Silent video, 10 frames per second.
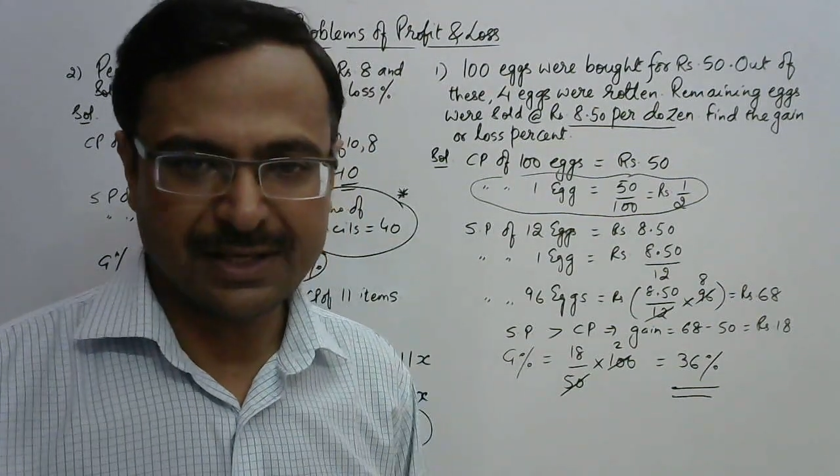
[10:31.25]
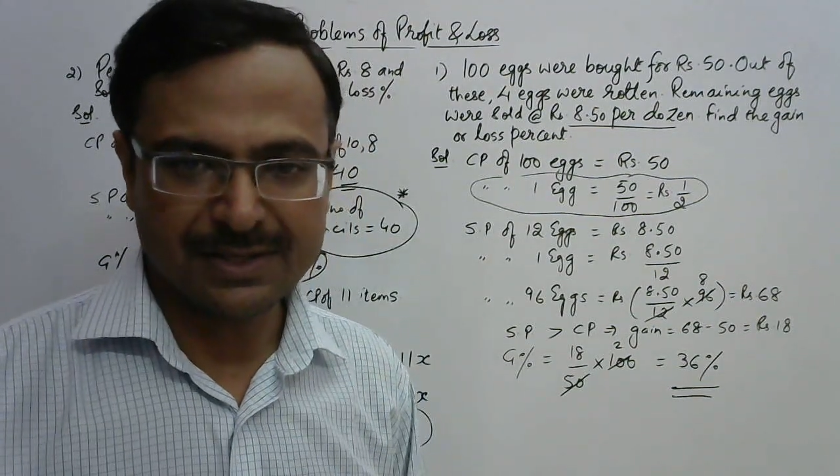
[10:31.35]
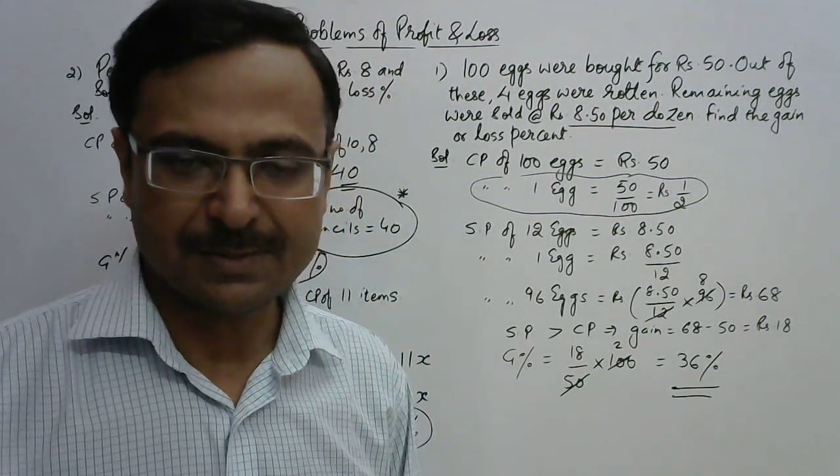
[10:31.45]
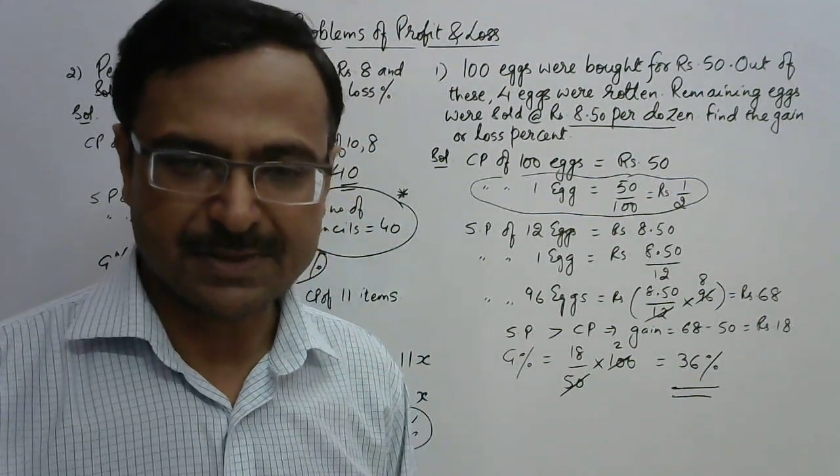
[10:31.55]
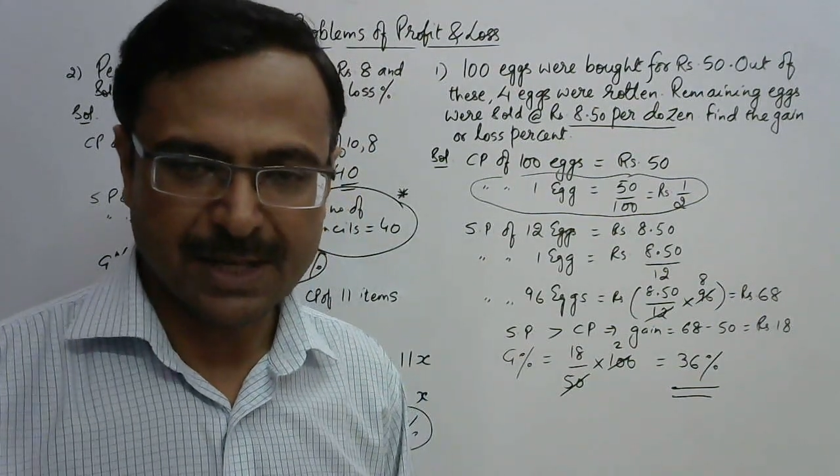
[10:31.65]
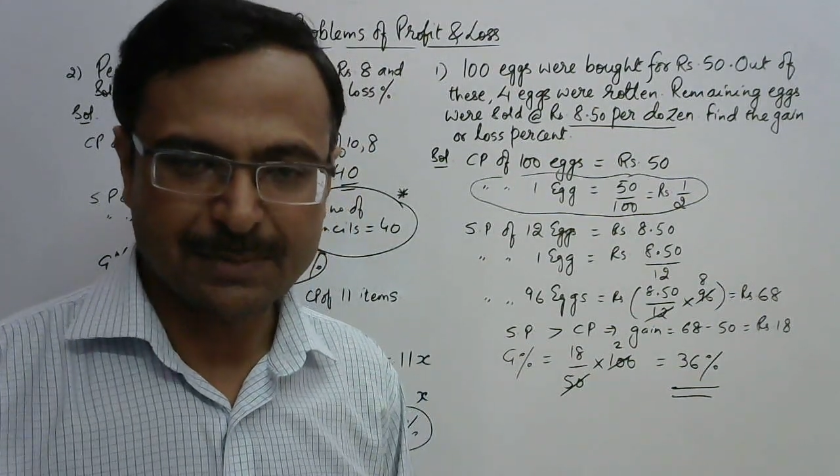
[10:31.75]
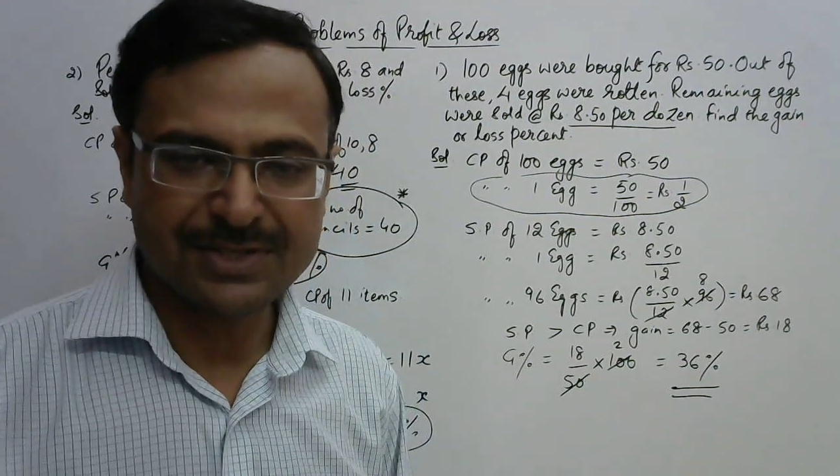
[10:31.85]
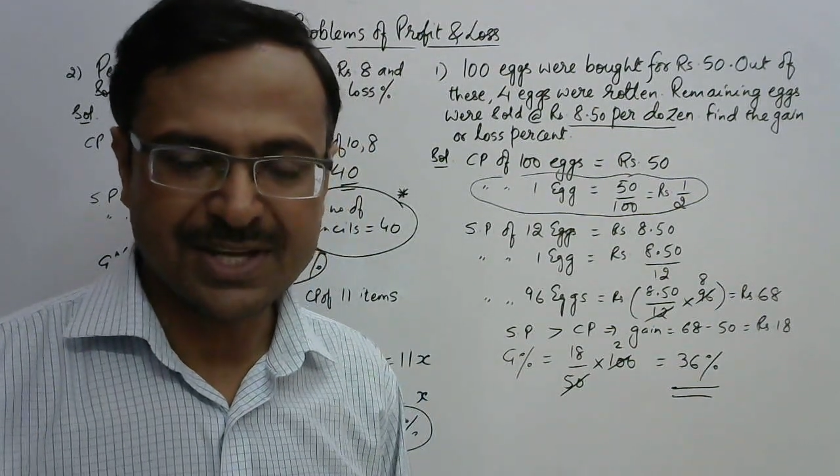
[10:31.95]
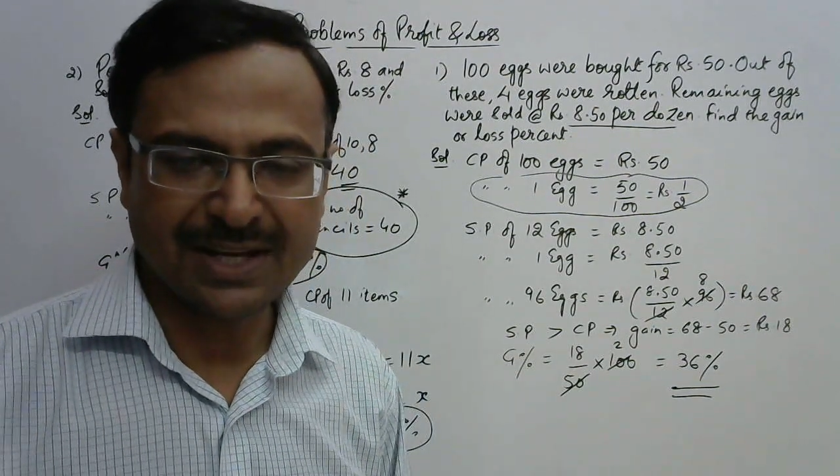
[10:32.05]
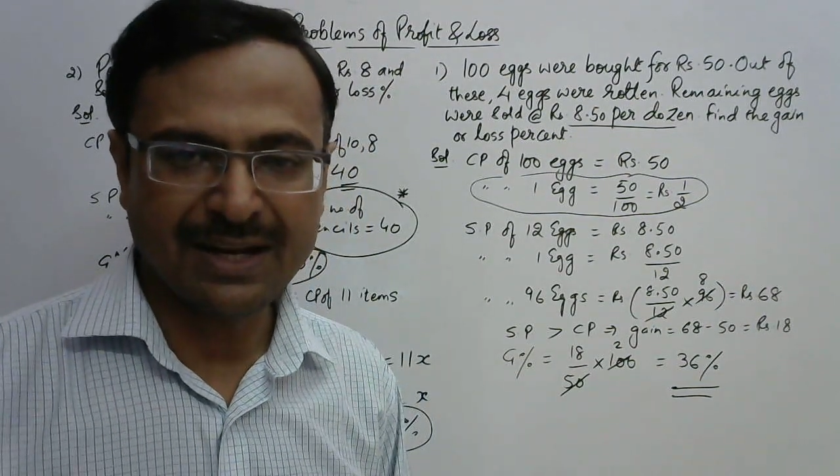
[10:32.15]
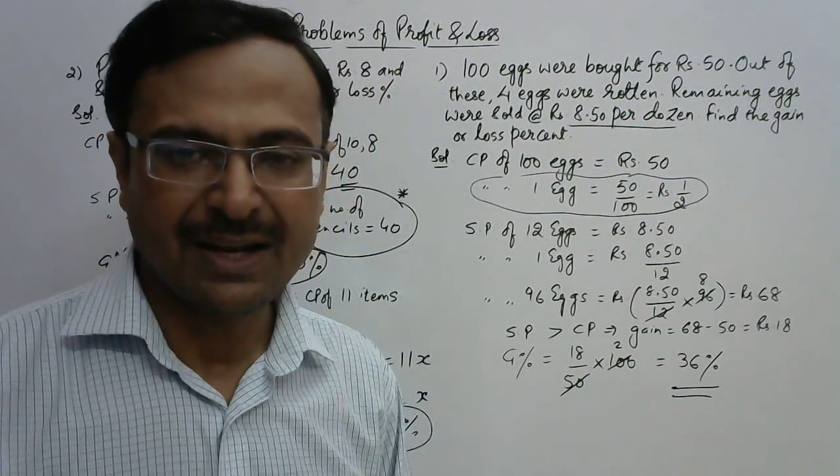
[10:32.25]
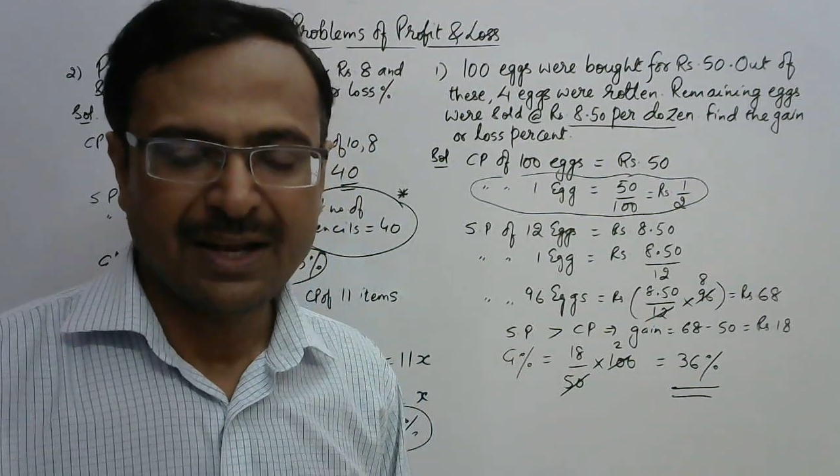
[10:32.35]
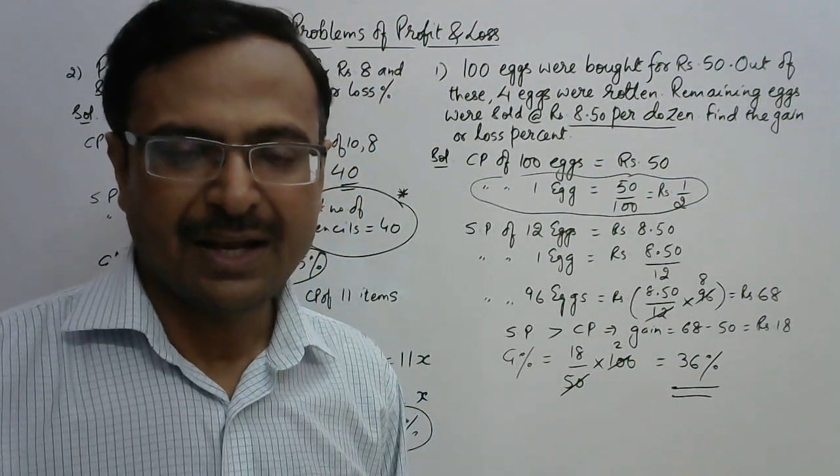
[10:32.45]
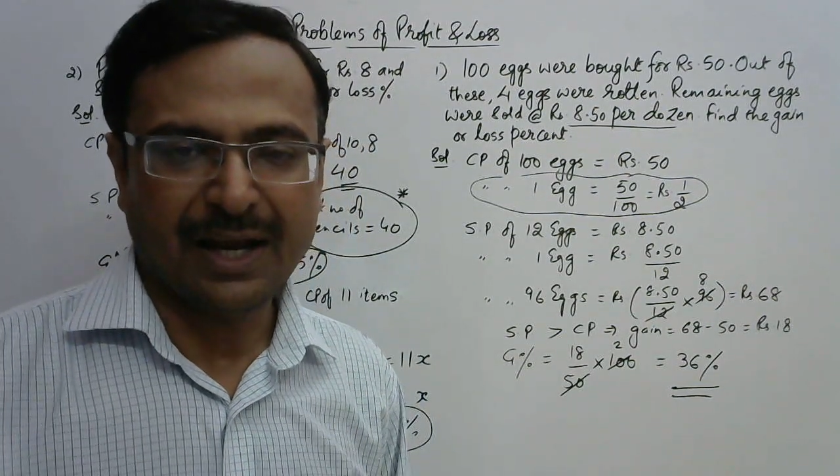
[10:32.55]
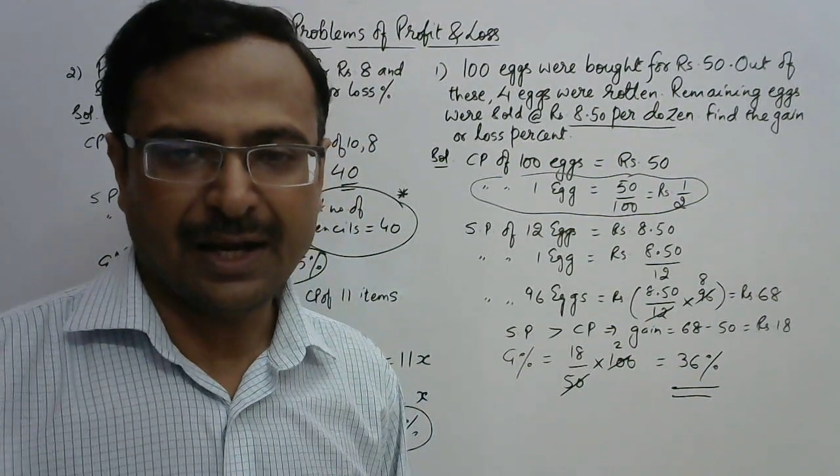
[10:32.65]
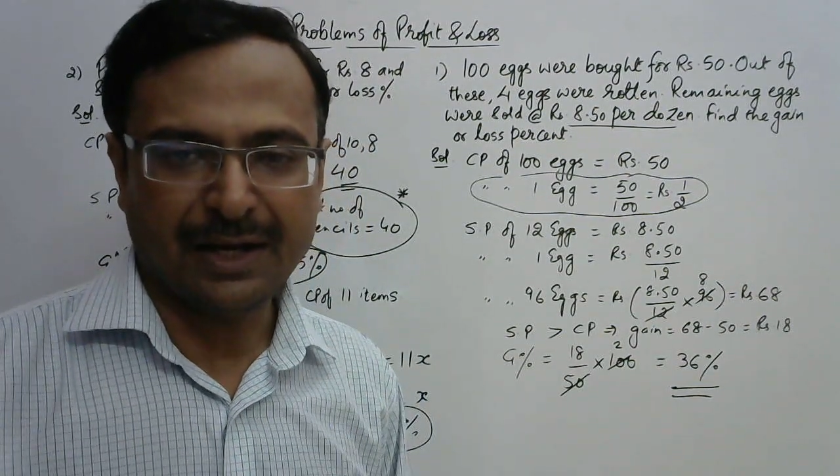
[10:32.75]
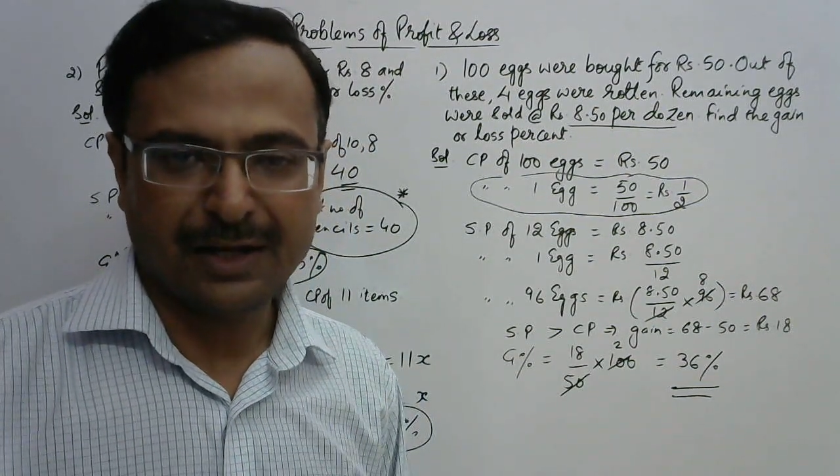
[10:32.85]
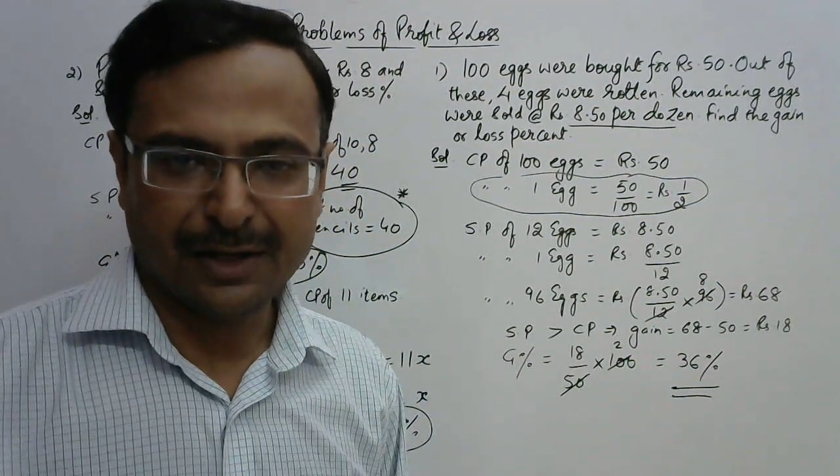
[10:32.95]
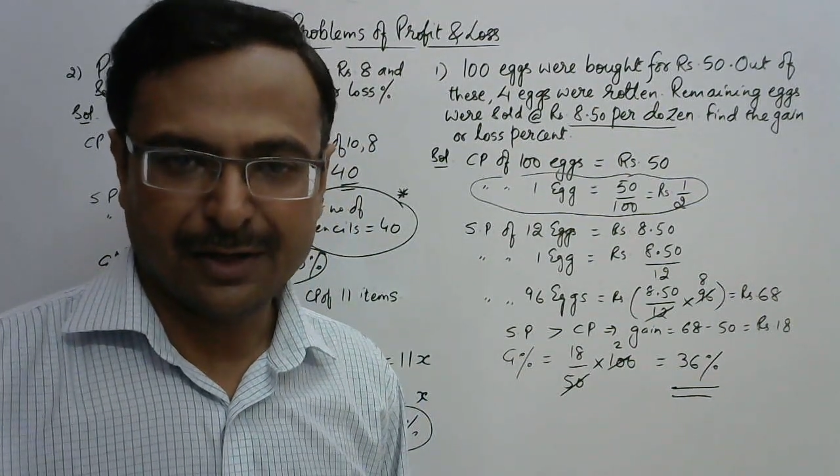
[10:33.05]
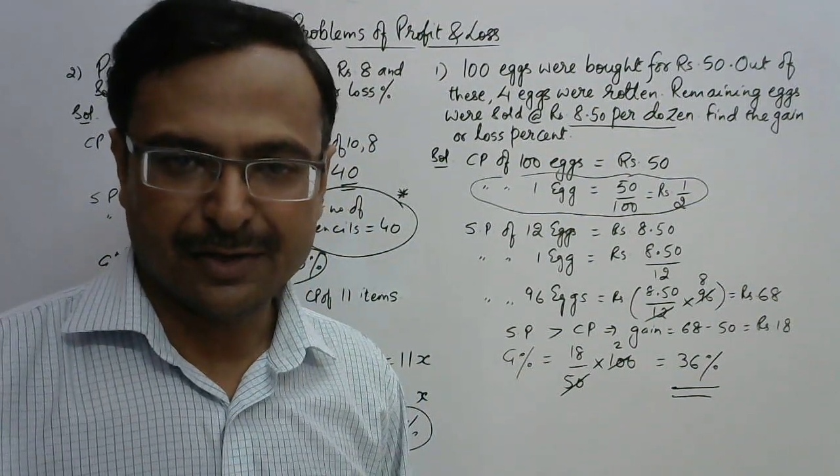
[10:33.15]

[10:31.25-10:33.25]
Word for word: subscribe the channel and uh,